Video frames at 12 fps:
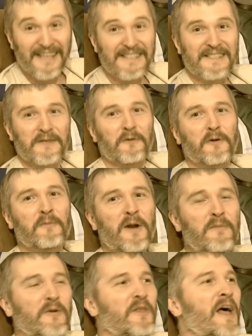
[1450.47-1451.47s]
I can still
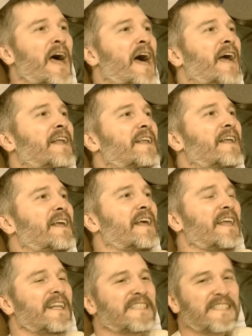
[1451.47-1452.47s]
remember that,
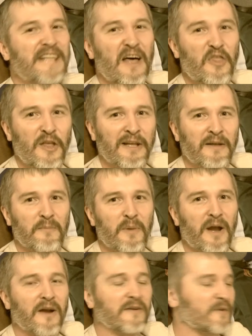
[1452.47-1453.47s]
and it's nothing
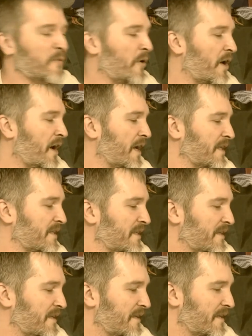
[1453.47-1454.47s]
compared to what
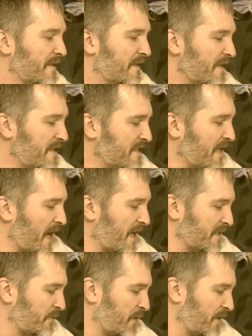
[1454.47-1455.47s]
these
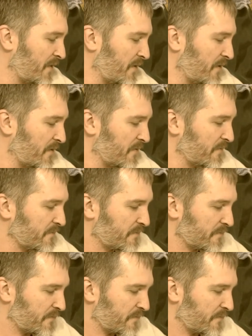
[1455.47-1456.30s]
guys went through.